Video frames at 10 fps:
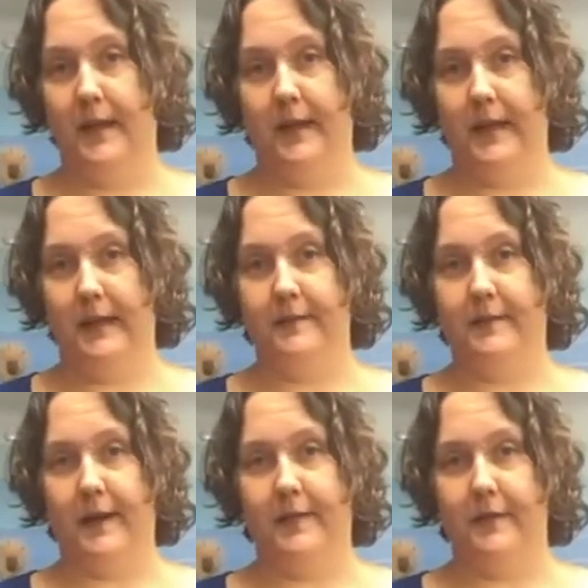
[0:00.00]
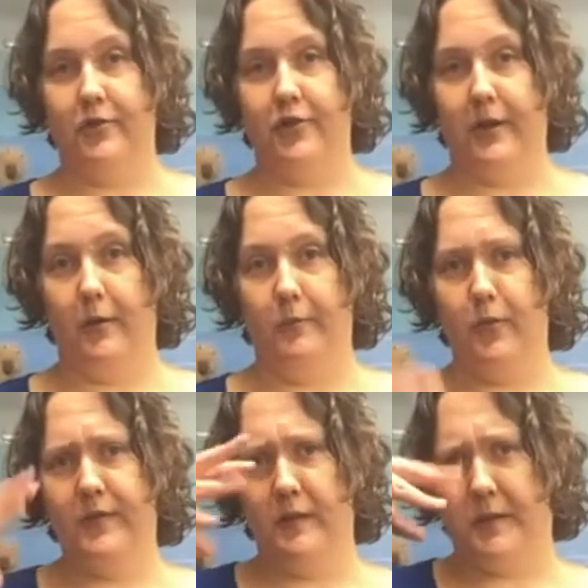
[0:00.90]
inside this shell.
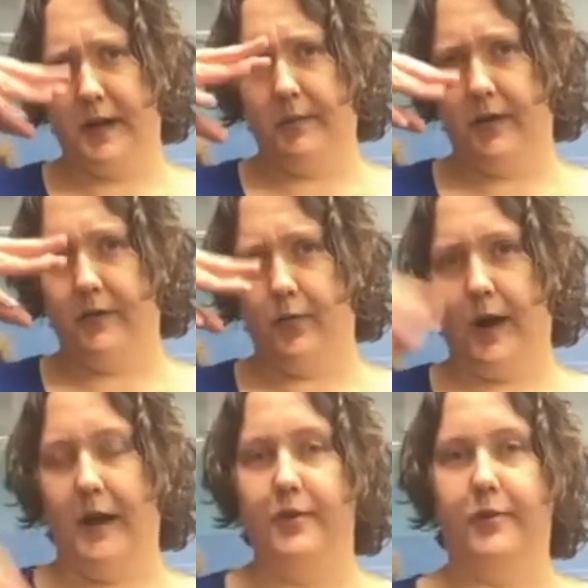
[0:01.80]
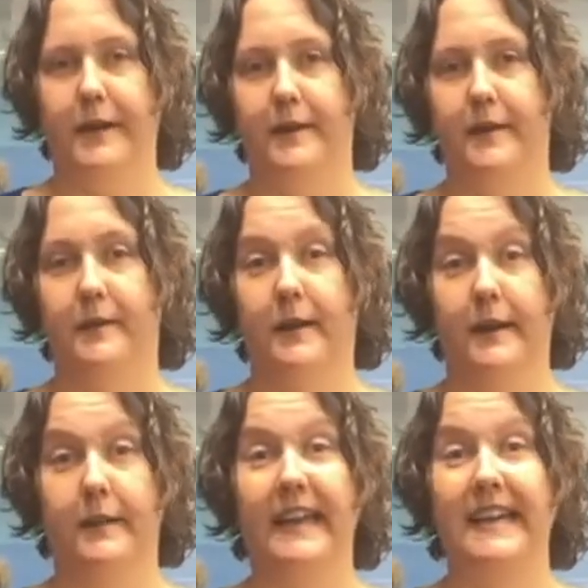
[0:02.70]
Most of the body parts were under it,
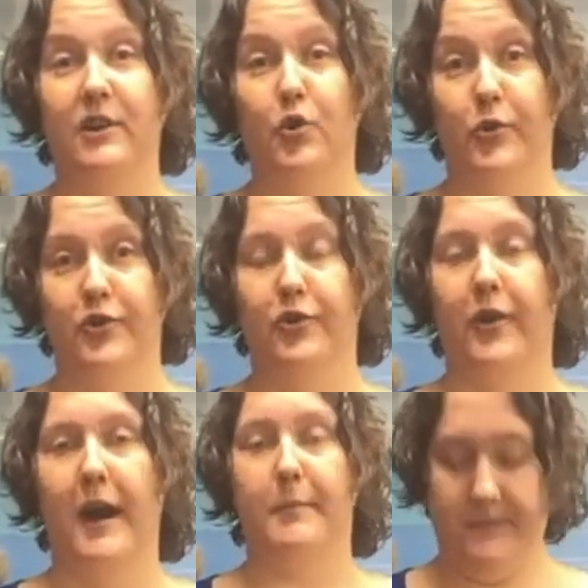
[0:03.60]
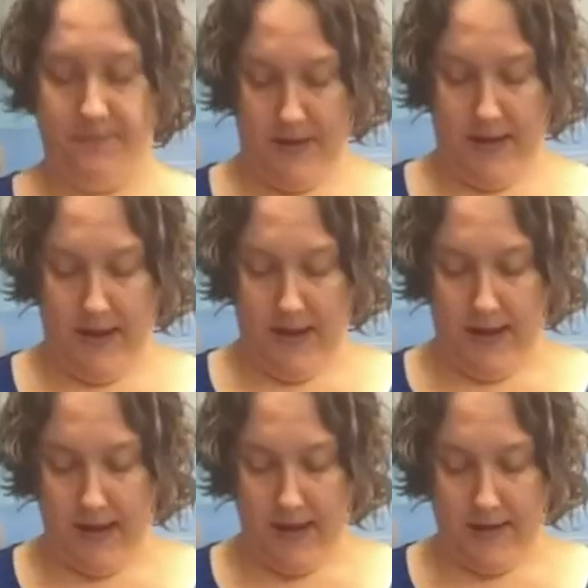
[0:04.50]
kind of like in a horseshoe crab.
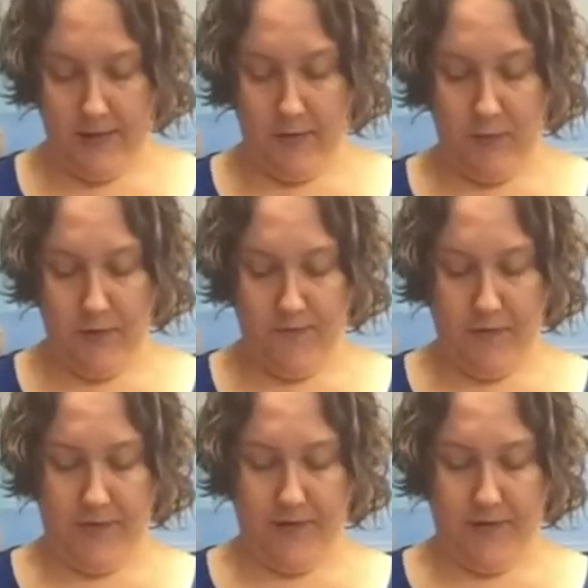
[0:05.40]
They were the first